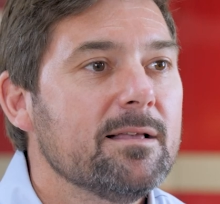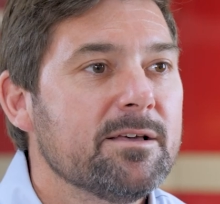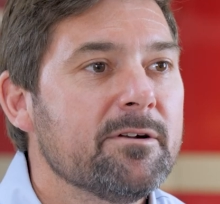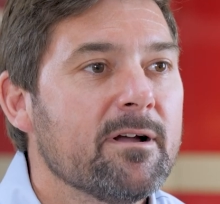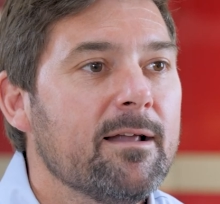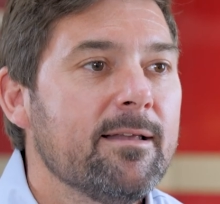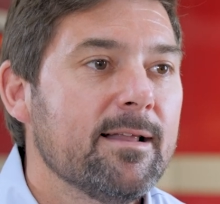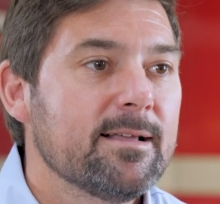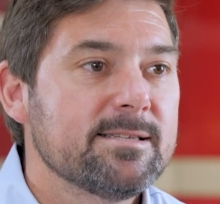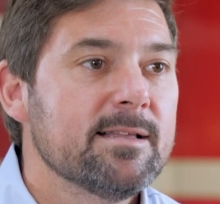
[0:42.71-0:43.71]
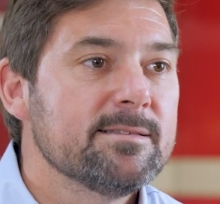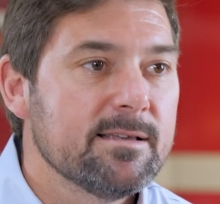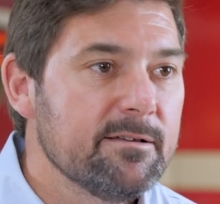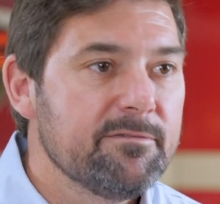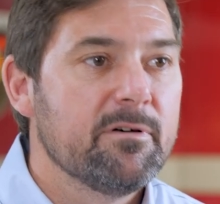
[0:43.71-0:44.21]
It's undergone an
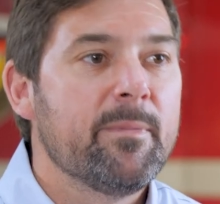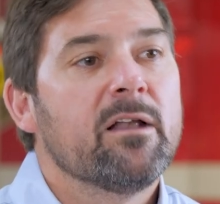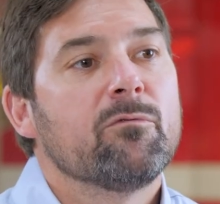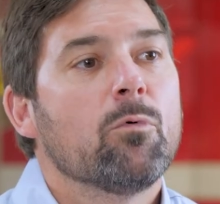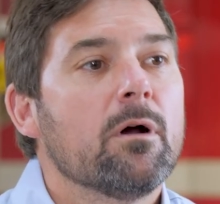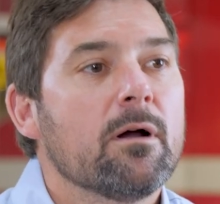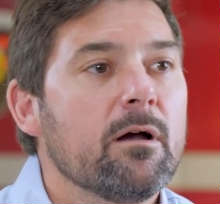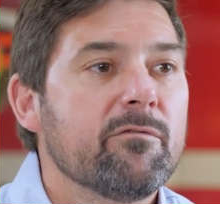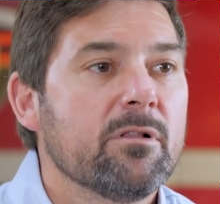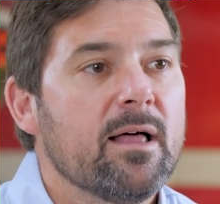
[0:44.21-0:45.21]
extensive amount of work over the